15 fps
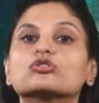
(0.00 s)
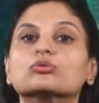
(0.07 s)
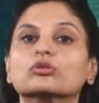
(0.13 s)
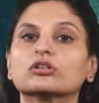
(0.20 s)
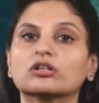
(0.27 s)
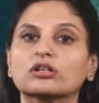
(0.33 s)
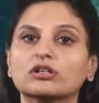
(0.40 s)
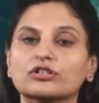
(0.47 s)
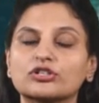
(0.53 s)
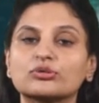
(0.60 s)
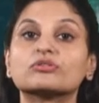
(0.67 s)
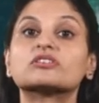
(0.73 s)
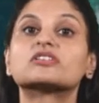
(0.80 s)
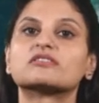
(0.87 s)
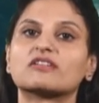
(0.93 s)

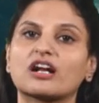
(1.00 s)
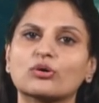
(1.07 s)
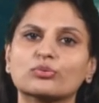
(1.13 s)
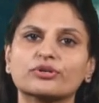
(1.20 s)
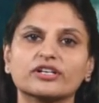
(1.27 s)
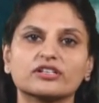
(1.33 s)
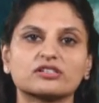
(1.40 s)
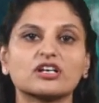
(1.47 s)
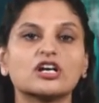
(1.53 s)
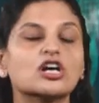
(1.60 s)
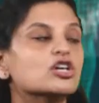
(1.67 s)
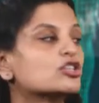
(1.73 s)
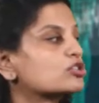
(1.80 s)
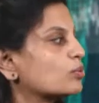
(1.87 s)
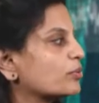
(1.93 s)
to the surroundings.
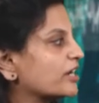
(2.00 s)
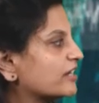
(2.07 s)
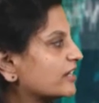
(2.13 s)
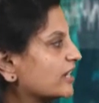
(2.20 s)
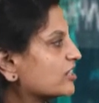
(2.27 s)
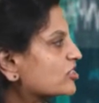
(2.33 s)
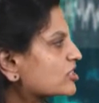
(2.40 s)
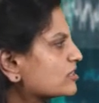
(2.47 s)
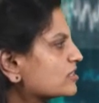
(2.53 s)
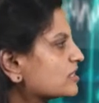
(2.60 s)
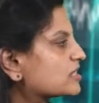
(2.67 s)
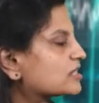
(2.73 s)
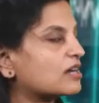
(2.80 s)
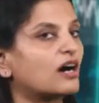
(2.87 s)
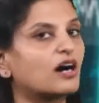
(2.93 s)
So
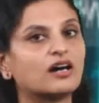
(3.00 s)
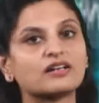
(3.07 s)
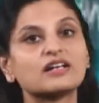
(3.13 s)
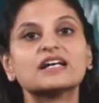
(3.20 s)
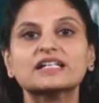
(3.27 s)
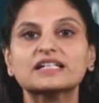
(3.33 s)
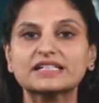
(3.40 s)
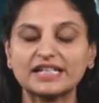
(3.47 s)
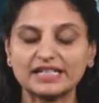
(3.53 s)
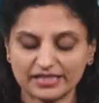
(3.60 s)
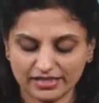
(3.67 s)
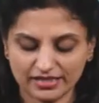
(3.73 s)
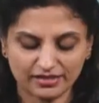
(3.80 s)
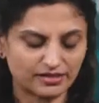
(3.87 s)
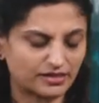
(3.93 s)
variations are
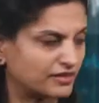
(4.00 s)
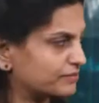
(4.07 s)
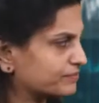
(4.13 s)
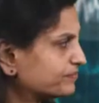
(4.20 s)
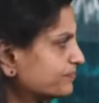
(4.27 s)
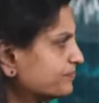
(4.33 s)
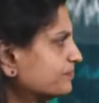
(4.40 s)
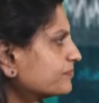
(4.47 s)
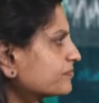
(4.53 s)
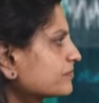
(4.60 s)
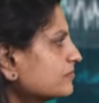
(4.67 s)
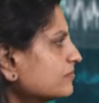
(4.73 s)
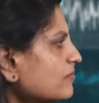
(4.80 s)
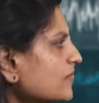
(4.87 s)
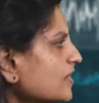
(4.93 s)
necessary.
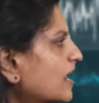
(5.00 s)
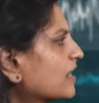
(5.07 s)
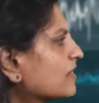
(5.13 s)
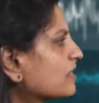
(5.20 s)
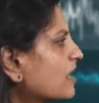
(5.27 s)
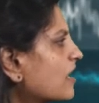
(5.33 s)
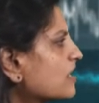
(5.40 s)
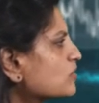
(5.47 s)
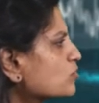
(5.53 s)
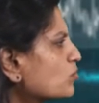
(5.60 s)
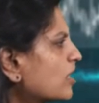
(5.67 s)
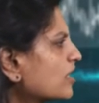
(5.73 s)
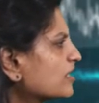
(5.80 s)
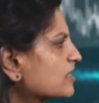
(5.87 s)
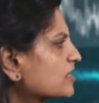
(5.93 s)
And the last
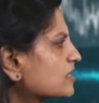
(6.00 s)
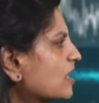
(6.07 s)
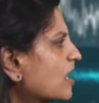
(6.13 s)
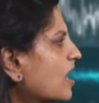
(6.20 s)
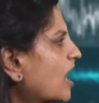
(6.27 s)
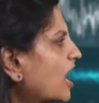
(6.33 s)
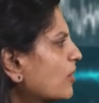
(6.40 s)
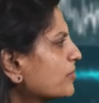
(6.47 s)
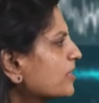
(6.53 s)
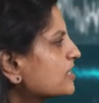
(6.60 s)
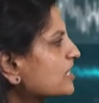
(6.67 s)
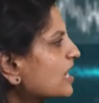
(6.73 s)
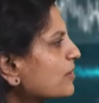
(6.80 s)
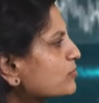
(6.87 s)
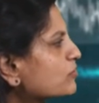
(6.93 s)
one is, how
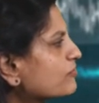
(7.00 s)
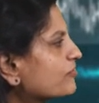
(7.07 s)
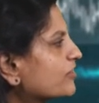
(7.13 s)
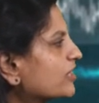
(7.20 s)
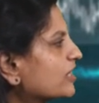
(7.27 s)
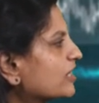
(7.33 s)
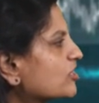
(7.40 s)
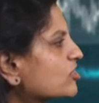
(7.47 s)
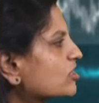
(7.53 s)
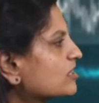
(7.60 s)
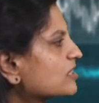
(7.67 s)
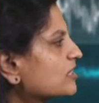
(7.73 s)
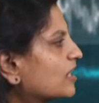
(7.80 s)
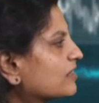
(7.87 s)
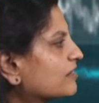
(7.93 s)
many types of
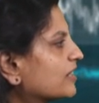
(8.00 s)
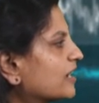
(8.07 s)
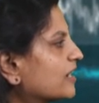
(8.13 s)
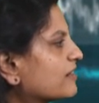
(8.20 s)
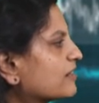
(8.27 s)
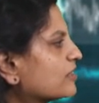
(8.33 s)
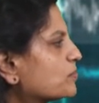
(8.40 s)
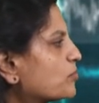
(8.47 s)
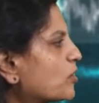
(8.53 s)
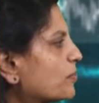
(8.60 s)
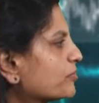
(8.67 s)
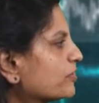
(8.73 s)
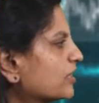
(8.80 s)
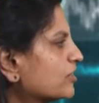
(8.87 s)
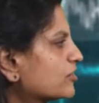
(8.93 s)
variations are there in a
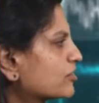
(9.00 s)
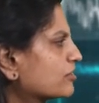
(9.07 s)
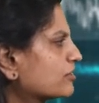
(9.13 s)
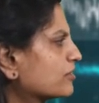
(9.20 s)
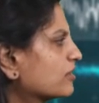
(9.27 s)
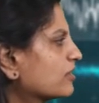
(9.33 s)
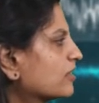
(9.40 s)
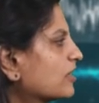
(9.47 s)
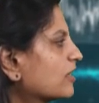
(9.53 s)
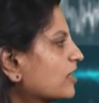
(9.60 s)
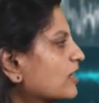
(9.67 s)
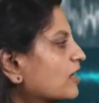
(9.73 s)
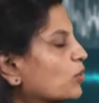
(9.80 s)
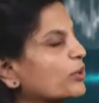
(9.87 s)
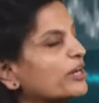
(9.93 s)
population?
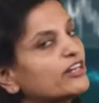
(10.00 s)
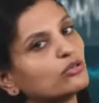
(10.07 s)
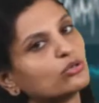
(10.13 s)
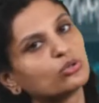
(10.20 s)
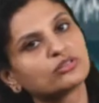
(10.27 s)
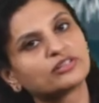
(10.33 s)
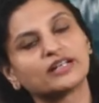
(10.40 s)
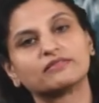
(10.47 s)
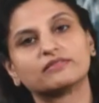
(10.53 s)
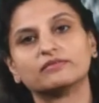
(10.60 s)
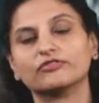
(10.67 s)
We know that